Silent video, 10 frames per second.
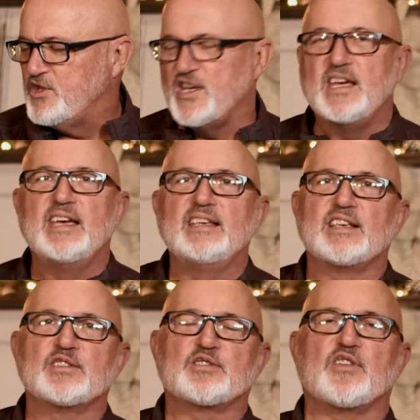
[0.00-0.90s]

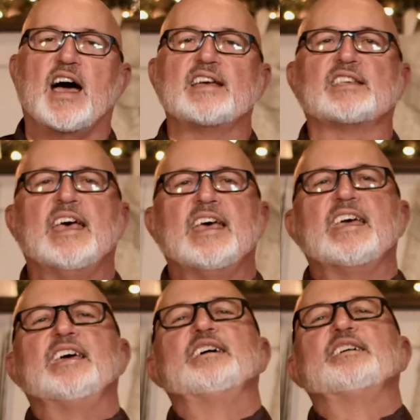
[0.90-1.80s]
Jesus Christ
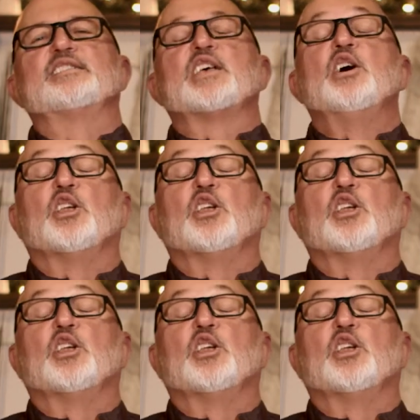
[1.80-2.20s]
is